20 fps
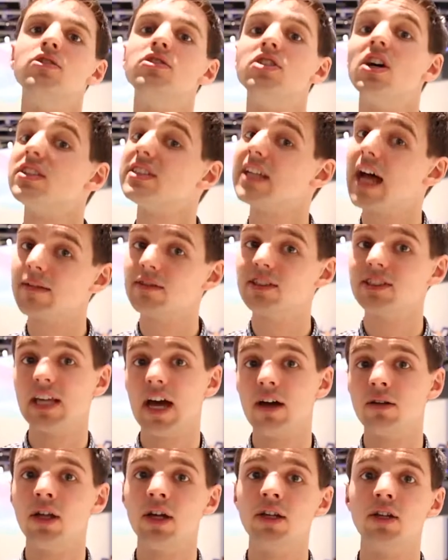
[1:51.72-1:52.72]
You just have to
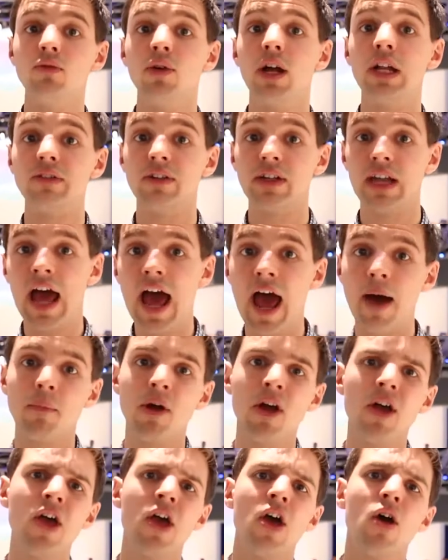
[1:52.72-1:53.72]
download the relevant app.
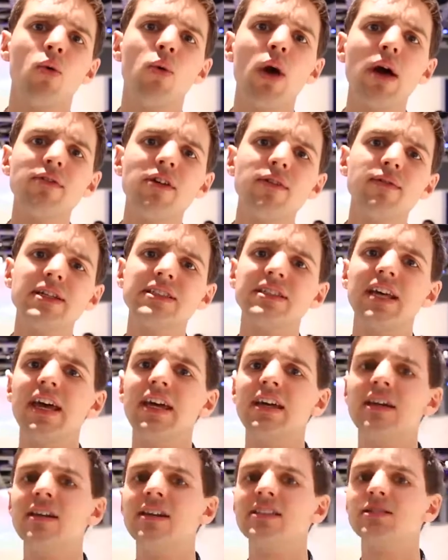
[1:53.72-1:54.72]
Whether they're
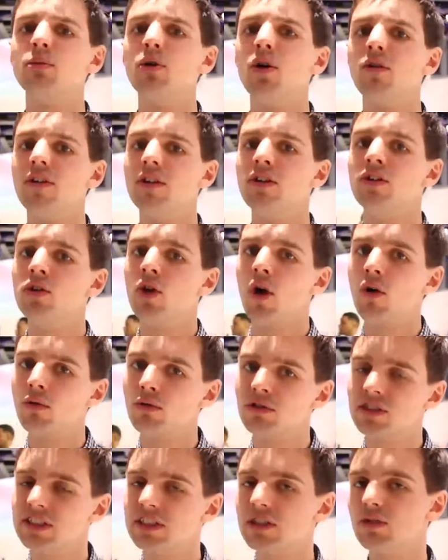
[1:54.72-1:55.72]
taken as more of a
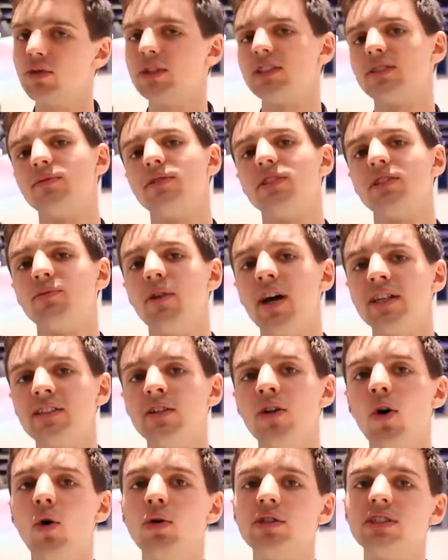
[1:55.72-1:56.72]
novelty Christmas
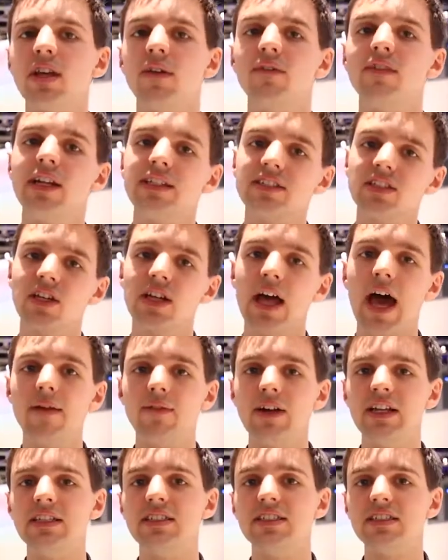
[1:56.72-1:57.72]
present or something that's going to
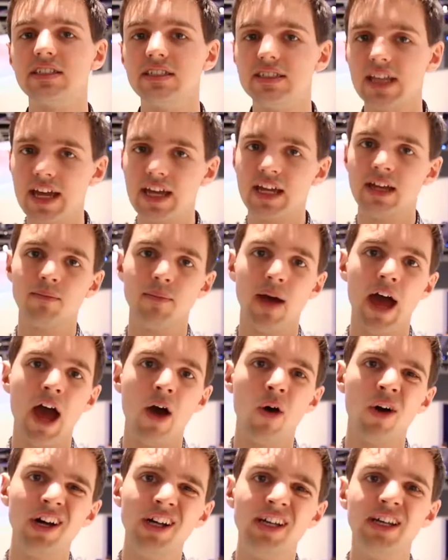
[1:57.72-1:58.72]
have any staying
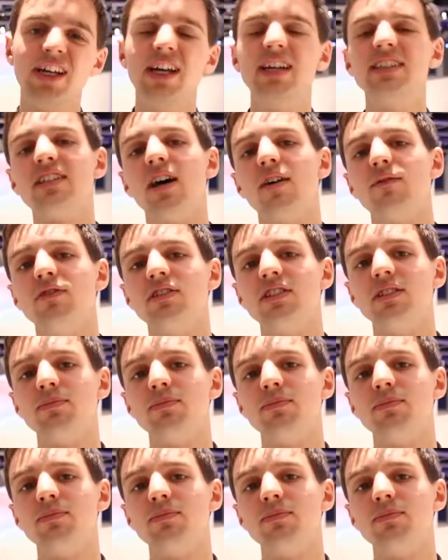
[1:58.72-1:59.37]
power is up for